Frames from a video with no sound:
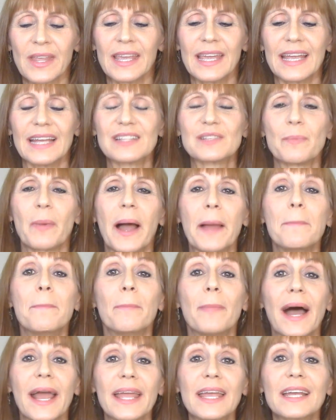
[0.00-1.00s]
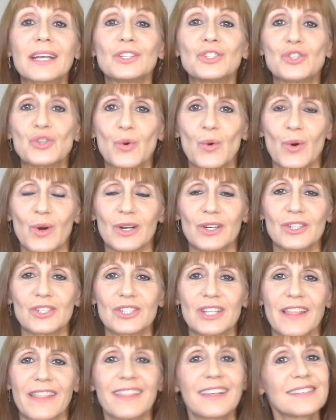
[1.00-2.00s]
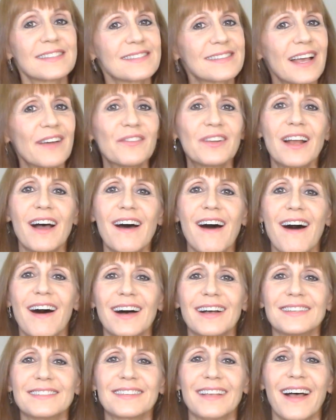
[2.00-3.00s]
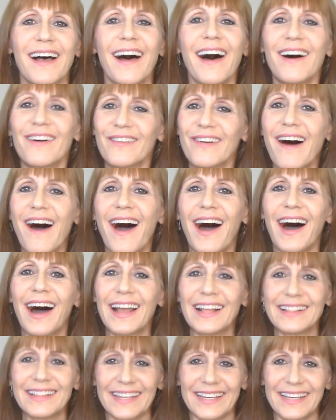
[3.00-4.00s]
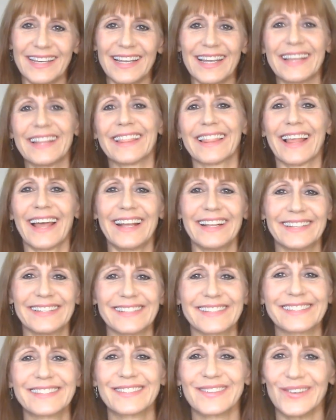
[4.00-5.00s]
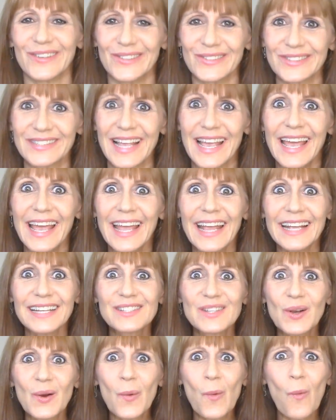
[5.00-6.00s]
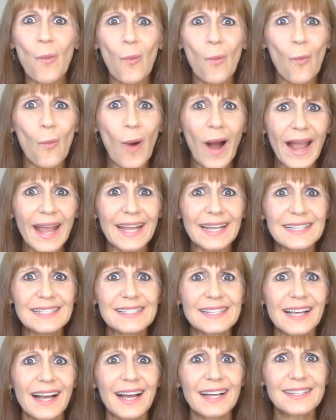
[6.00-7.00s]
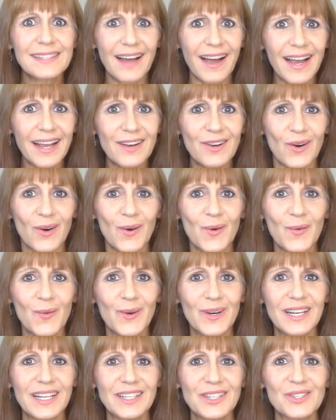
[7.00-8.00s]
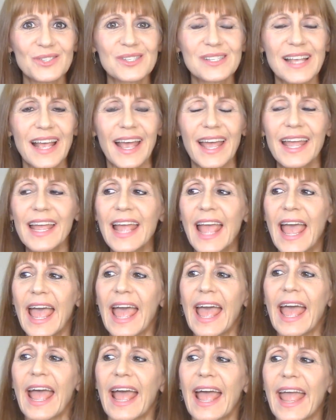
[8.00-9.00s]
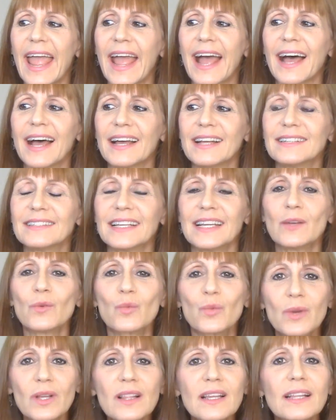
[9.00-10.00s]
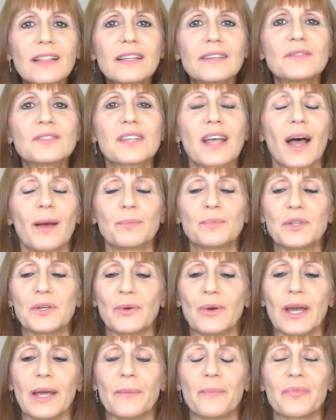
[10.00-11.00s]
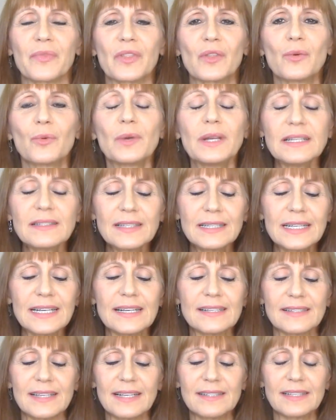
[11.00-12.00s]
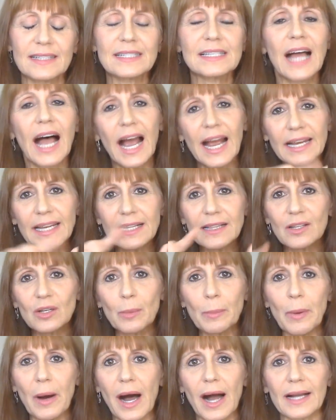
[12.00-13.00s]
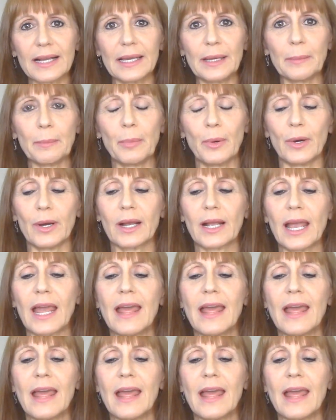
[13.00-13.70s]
It's by Mike George, The Seven Ahas of Highly Enlightened Souls. It's quite a title, wouldn't you say? And it really lives up to it. The reason is it's a tiny little pocketbook